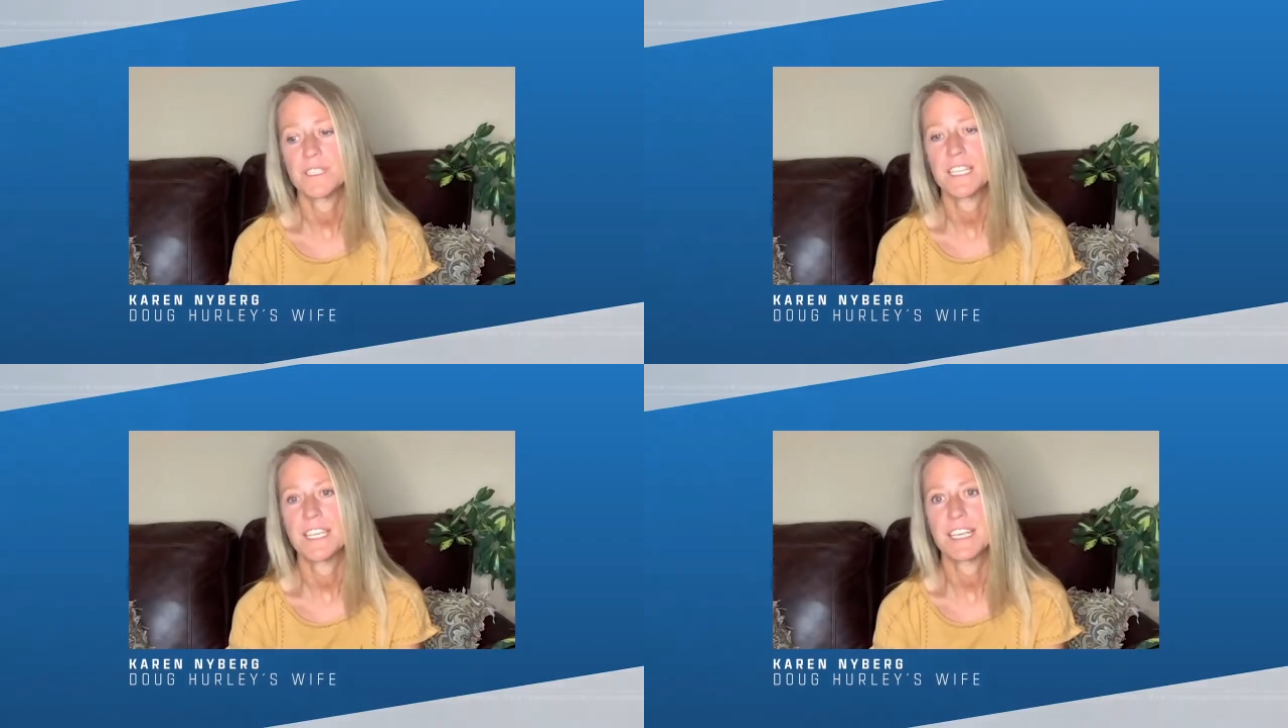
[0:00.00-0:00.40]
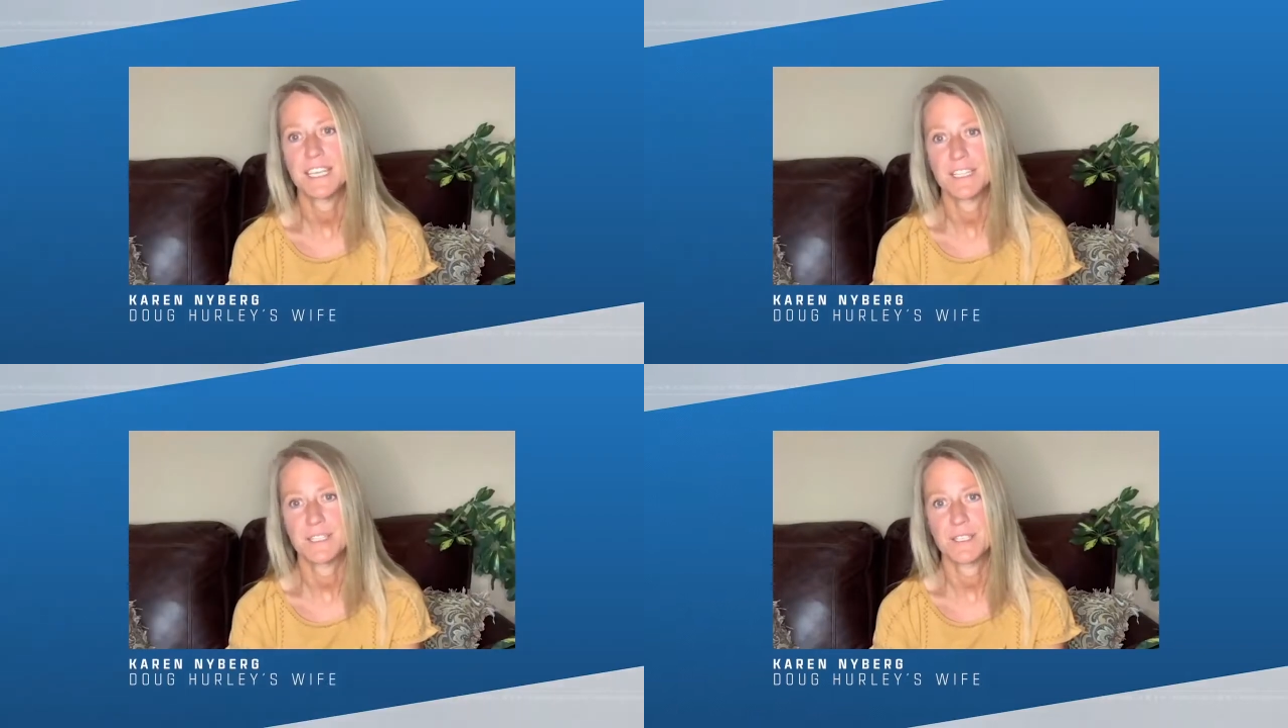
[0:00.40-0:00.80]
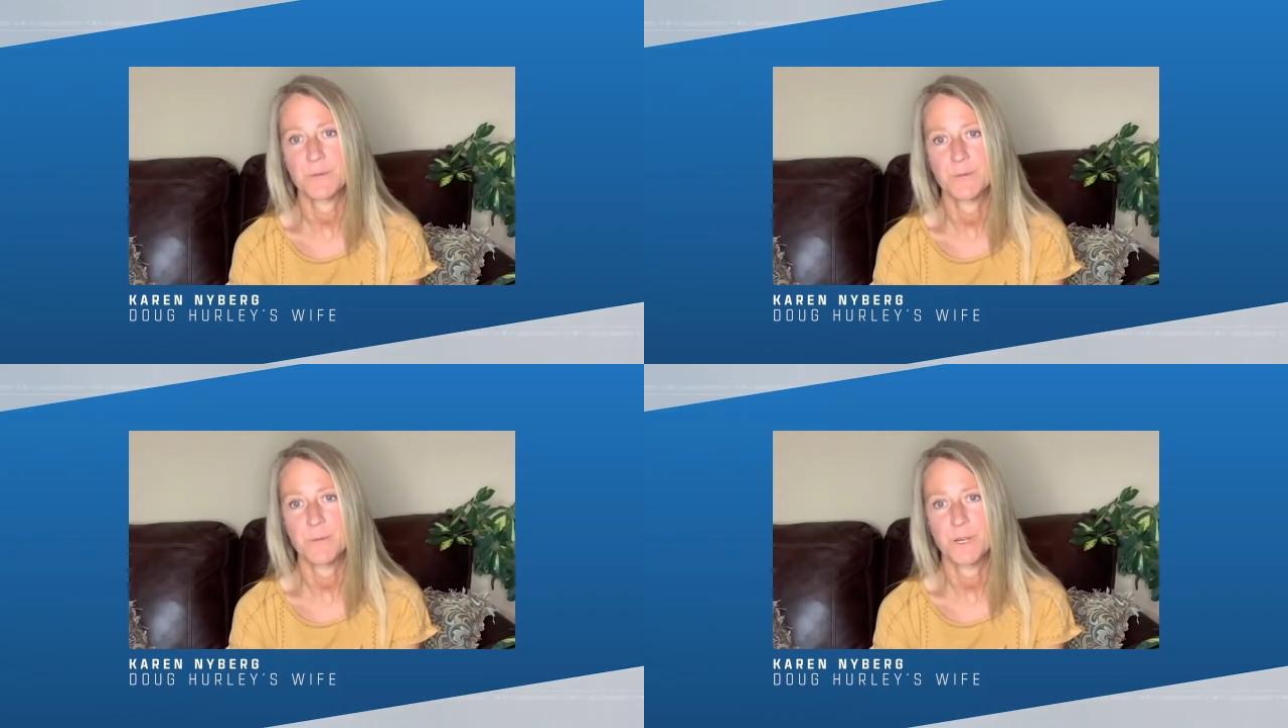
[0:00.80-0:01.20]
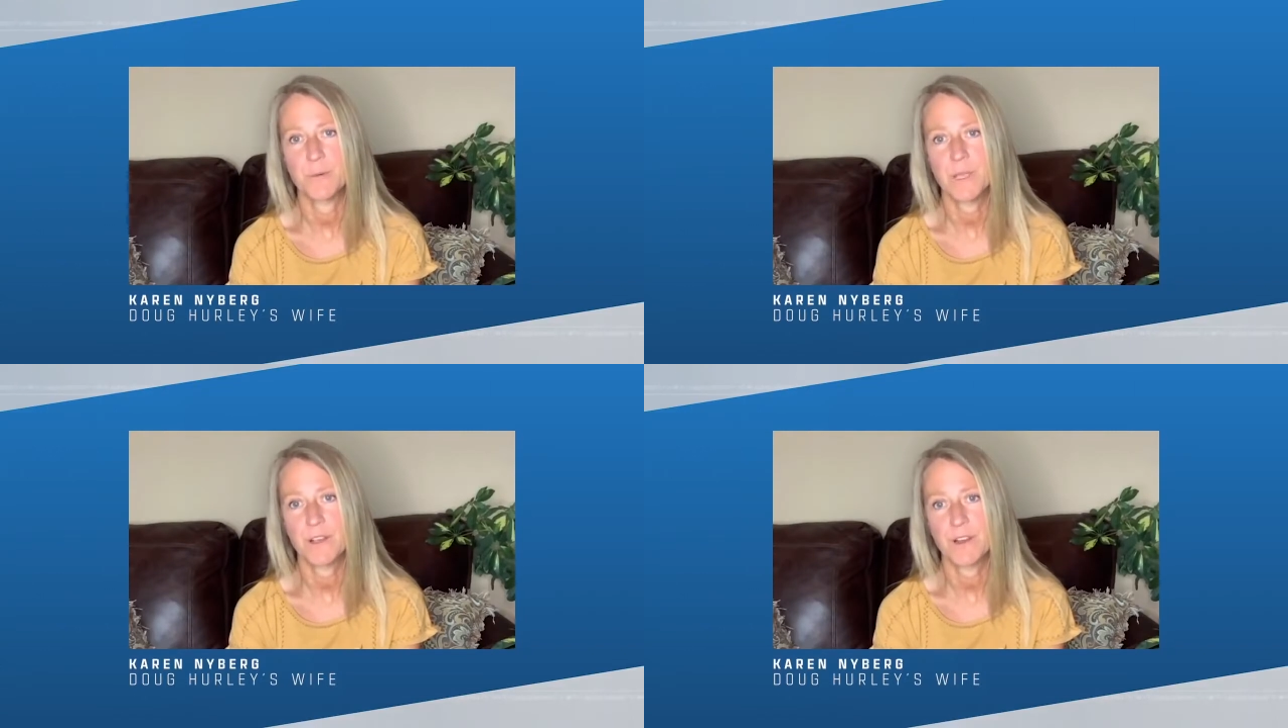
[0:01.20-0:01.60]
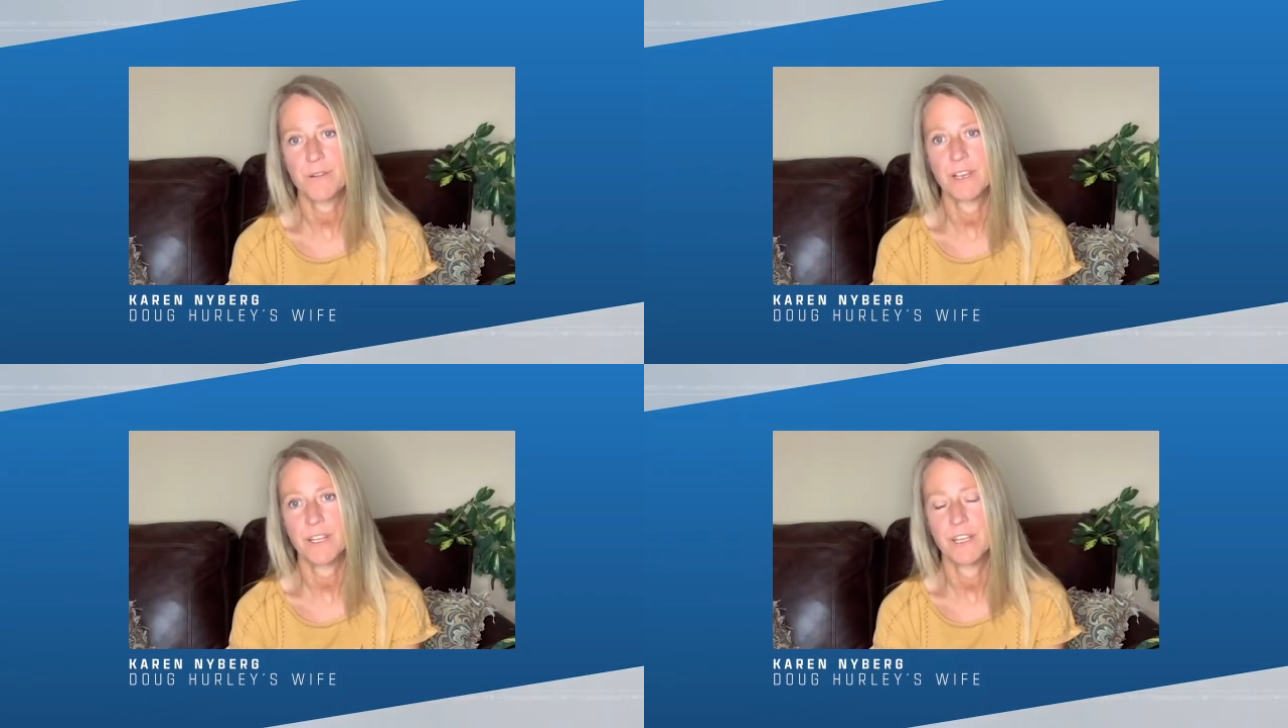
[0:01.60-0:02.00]
to get to where we are
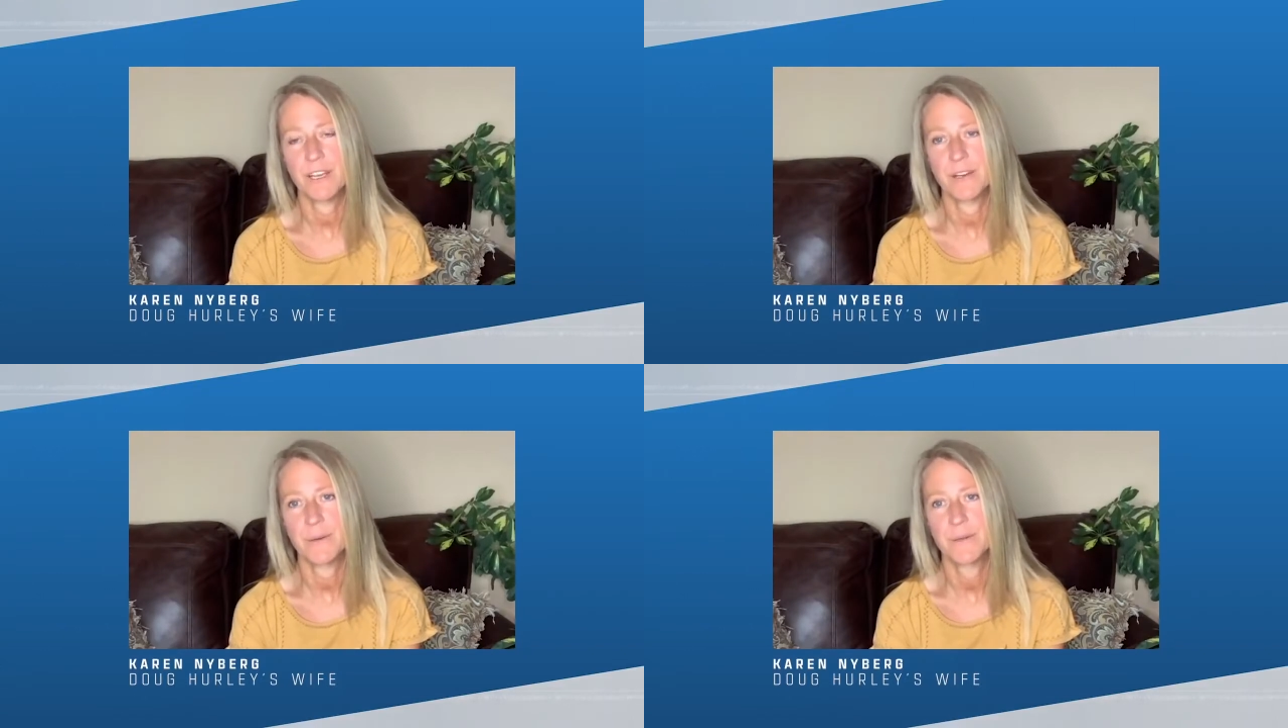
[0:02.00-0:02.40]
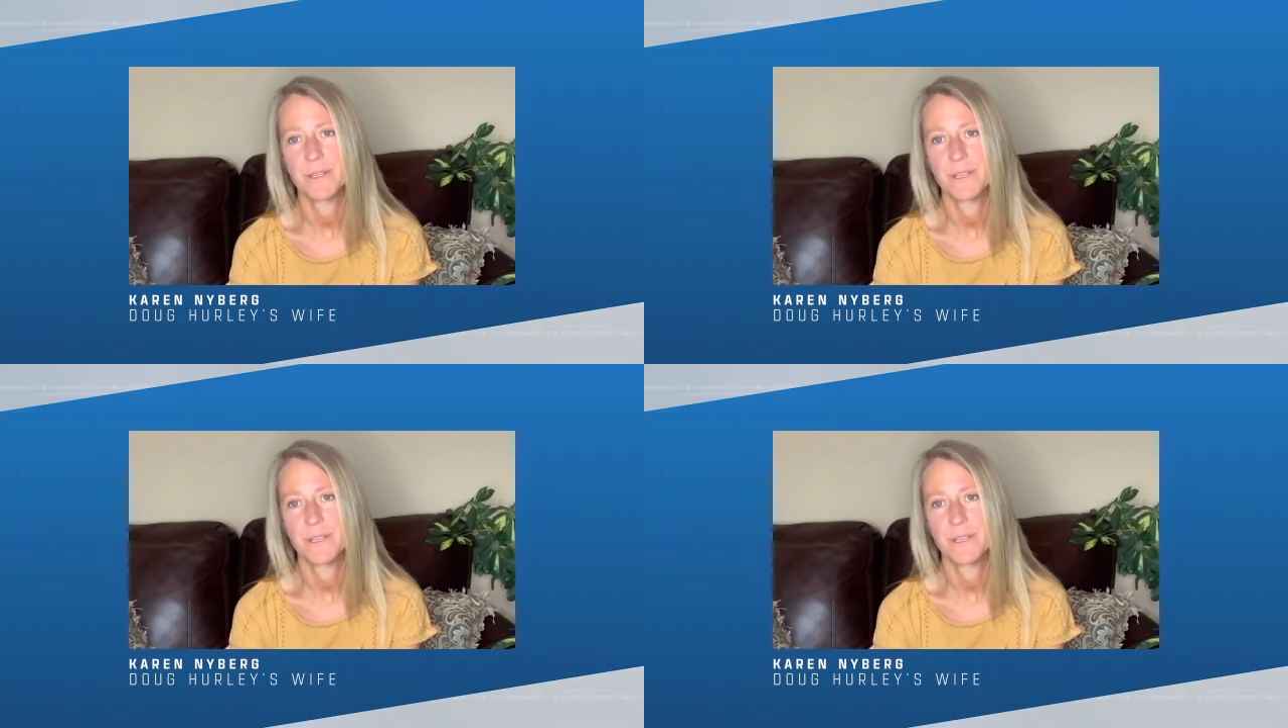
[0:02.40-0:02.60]
right now.